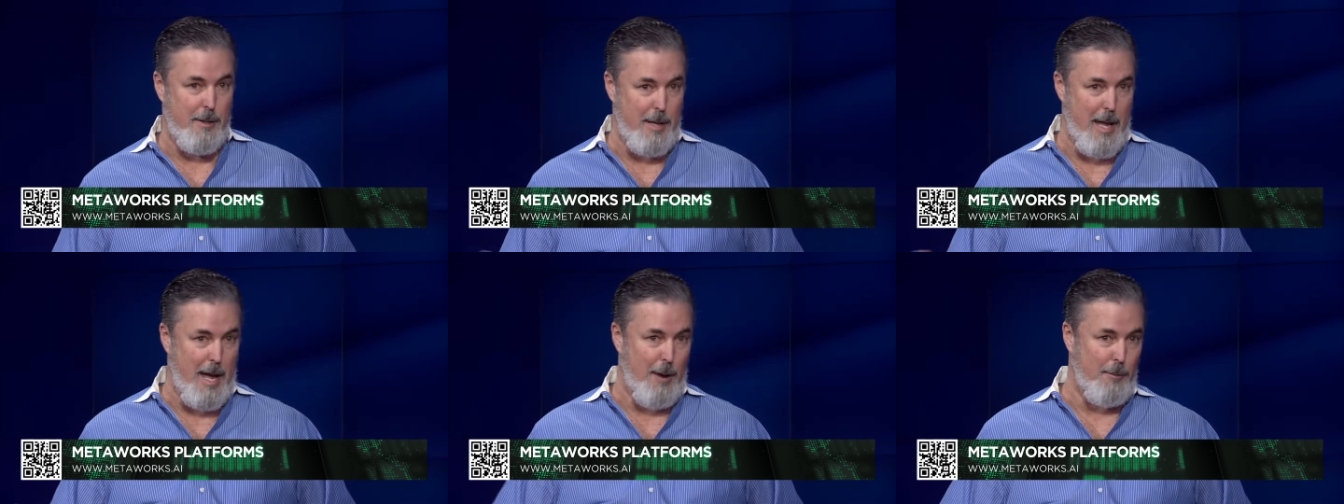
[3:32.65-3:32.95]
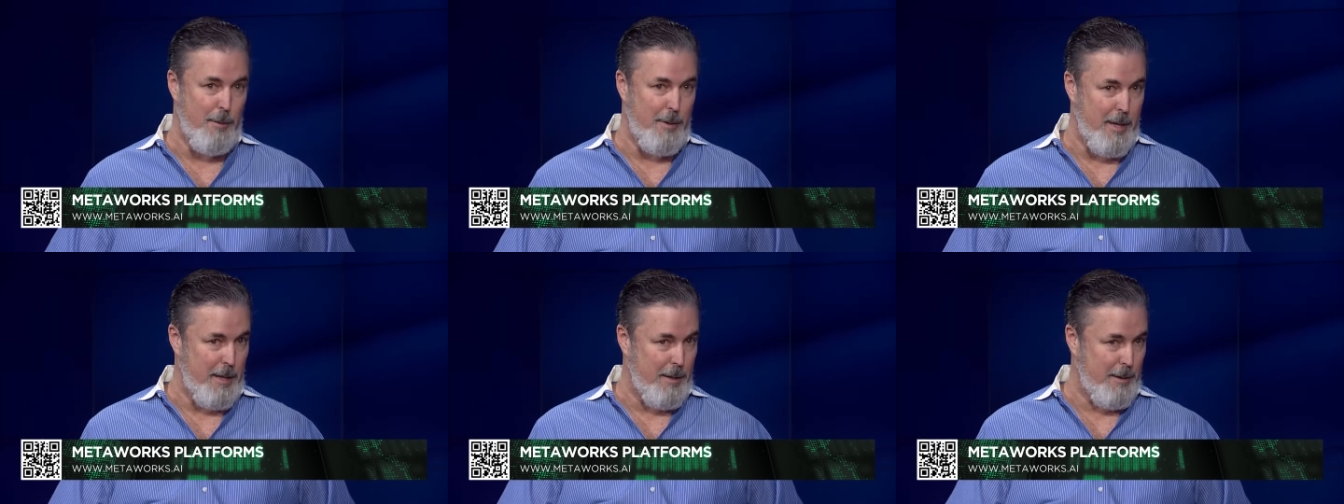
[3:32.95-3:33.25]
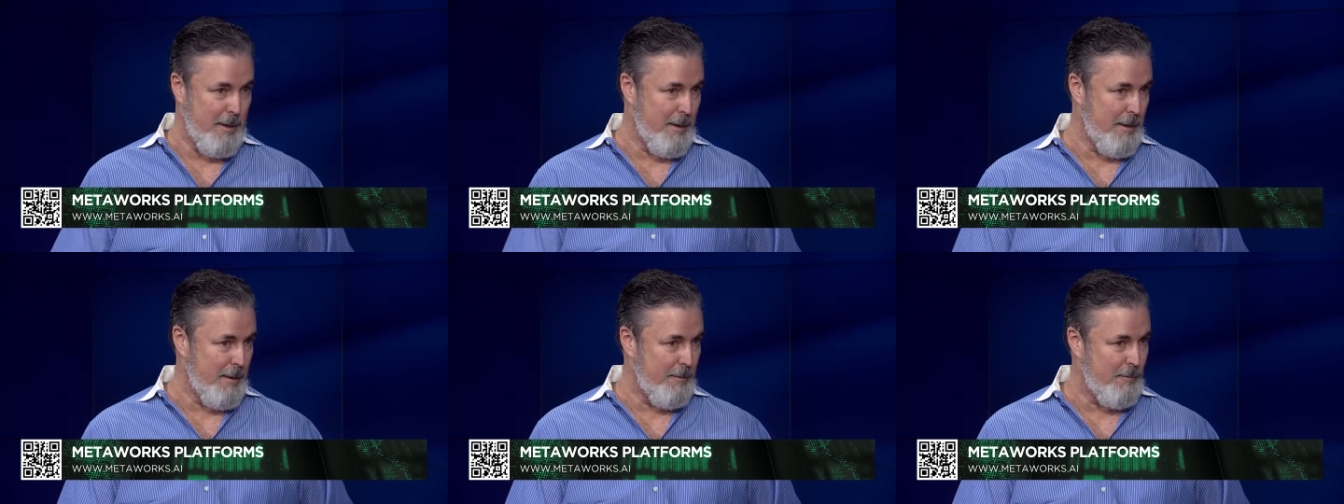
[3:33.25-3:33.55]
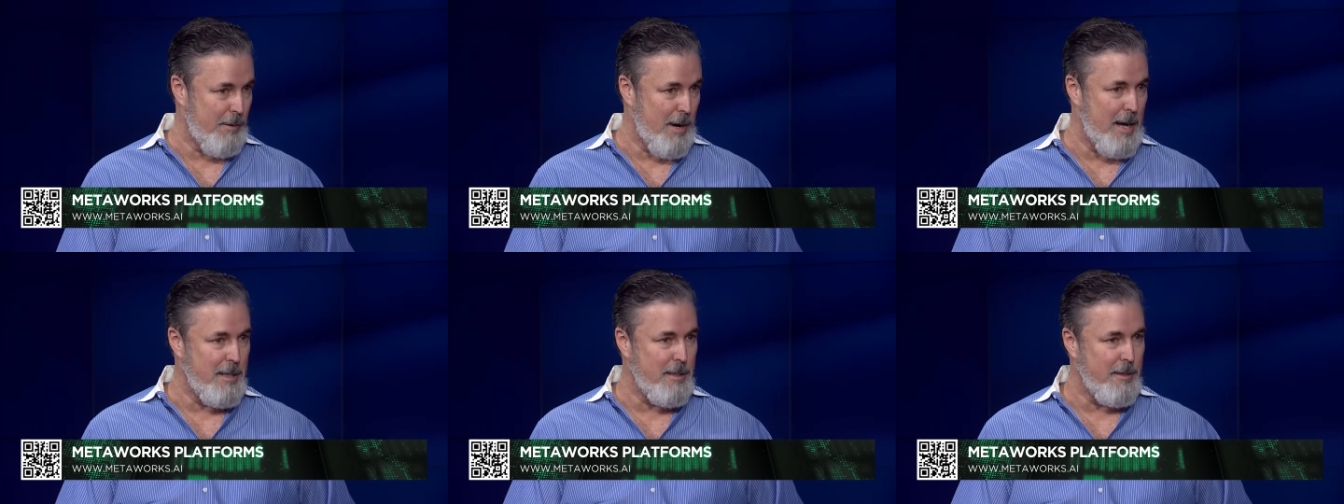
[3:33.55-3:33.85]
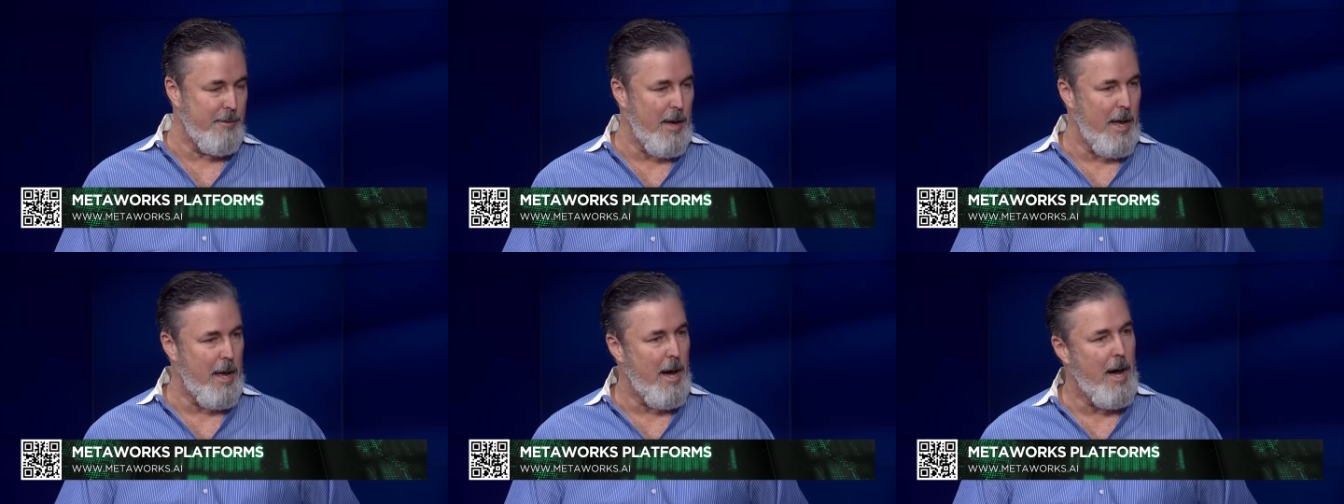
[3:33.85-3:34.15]
now with the rise
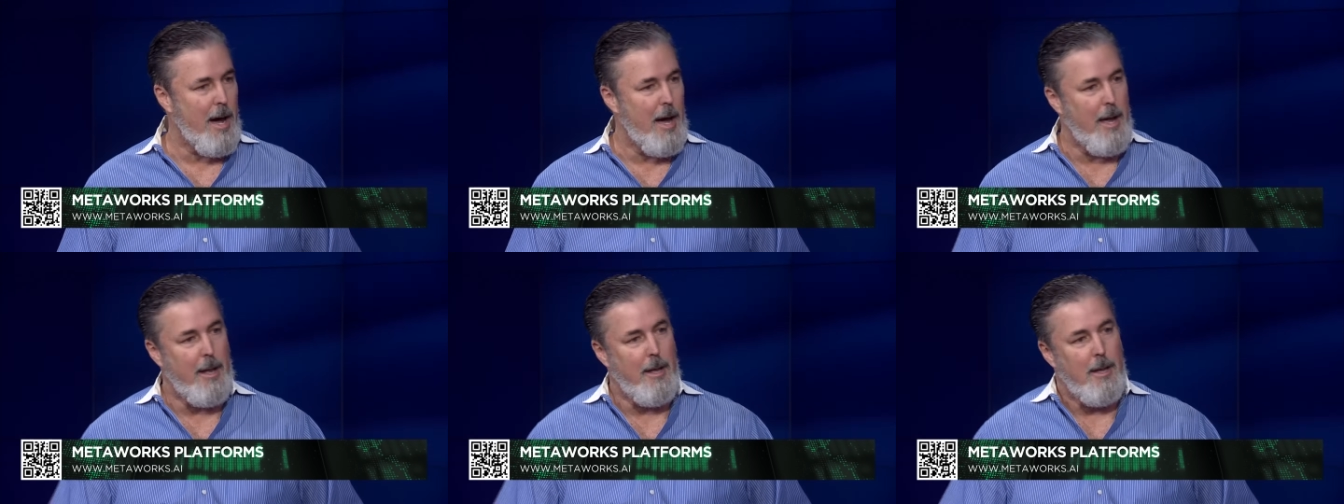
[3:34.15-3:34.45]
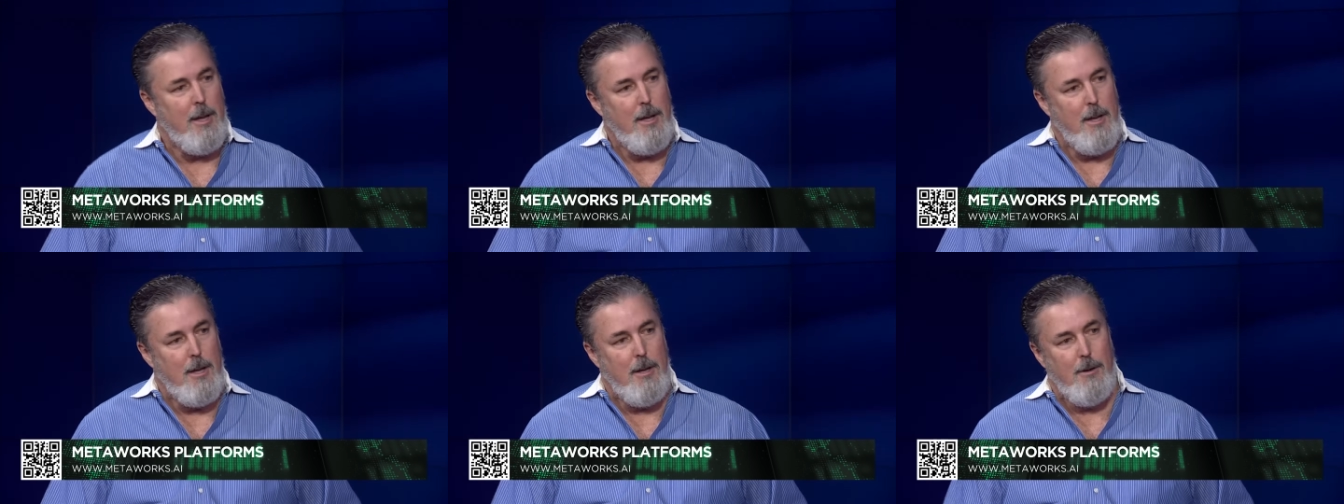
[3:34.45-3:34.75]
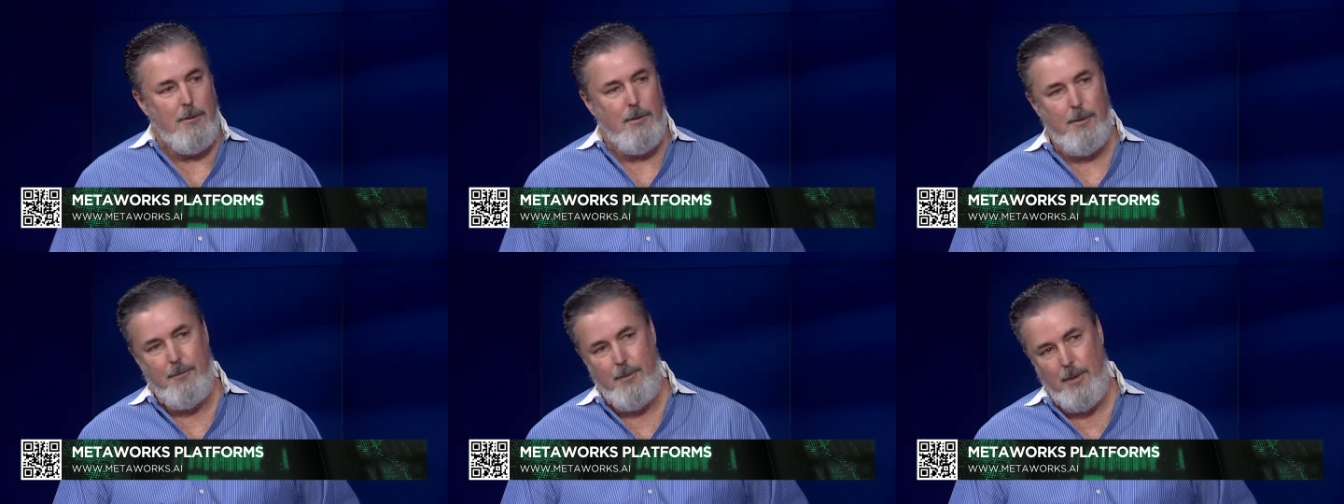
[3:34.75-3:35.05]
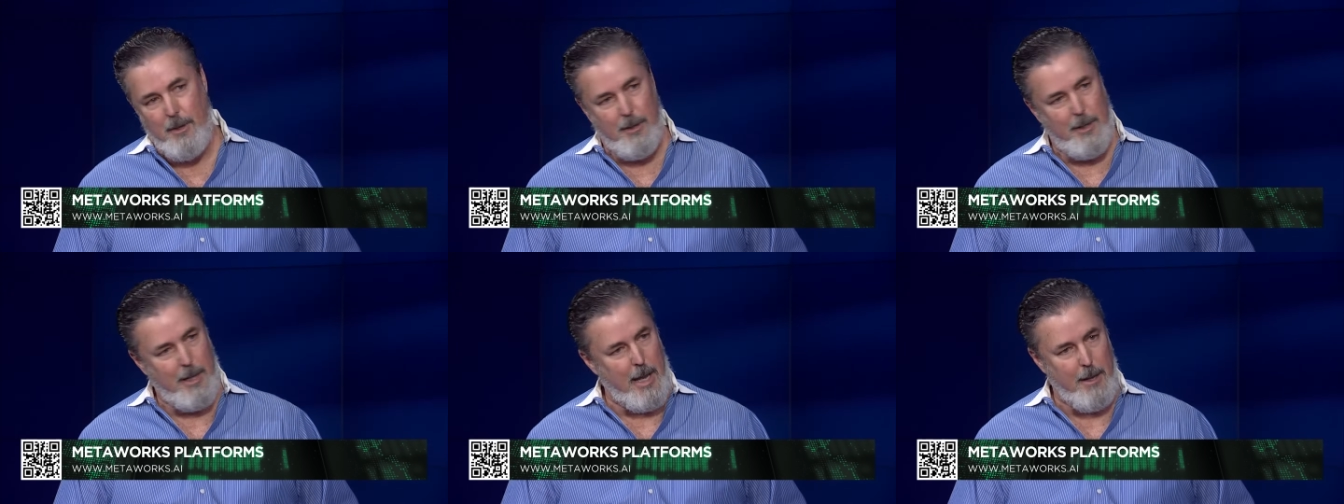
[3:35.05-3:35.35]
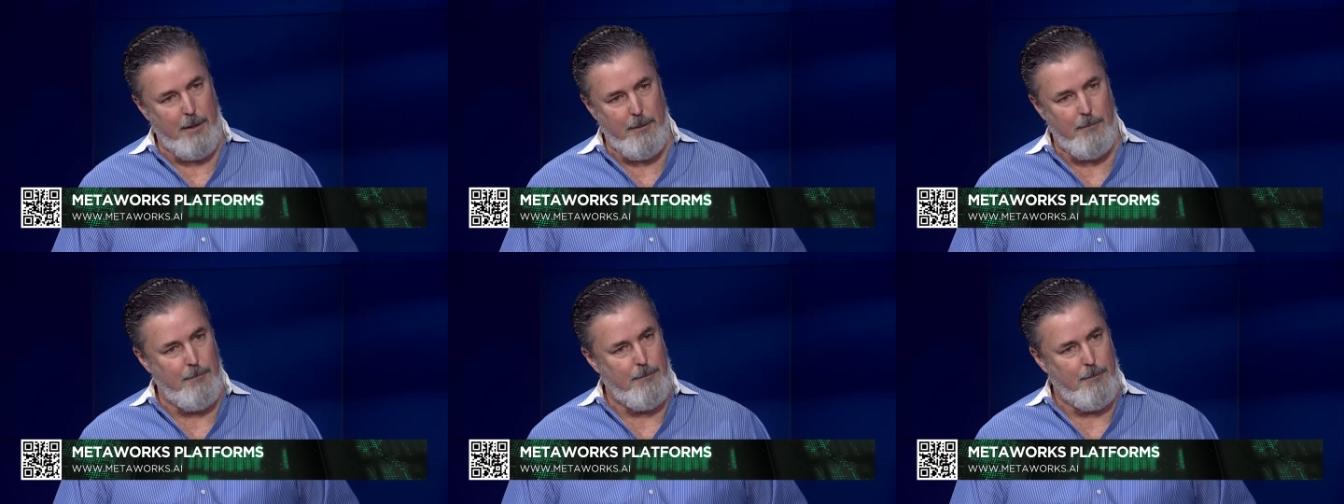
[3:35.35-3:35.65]
of AI, we feel
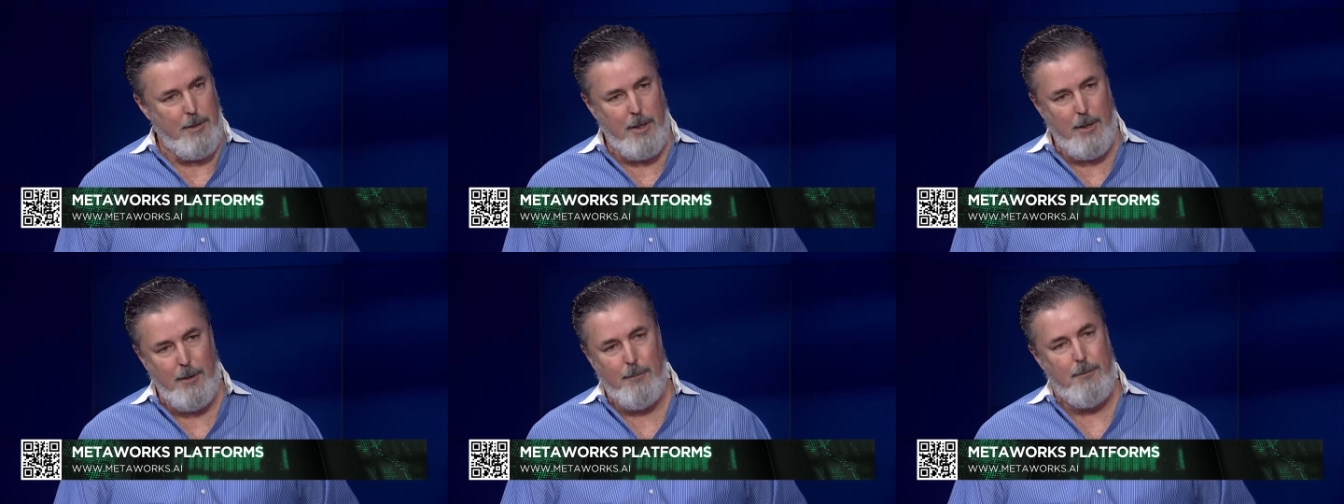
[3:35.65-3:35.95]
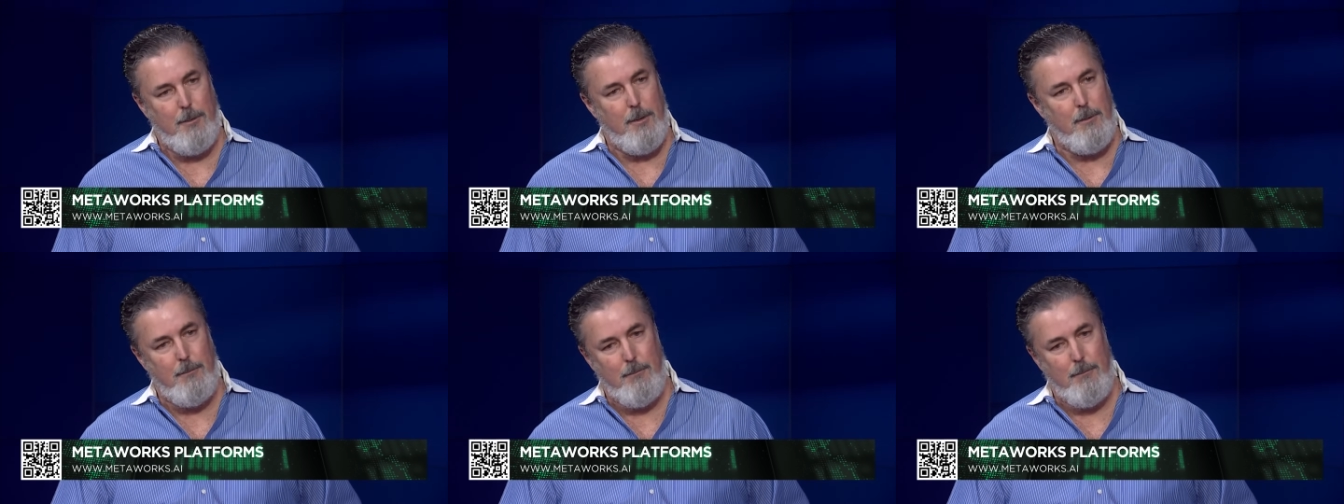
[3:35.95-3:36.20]
again, you know,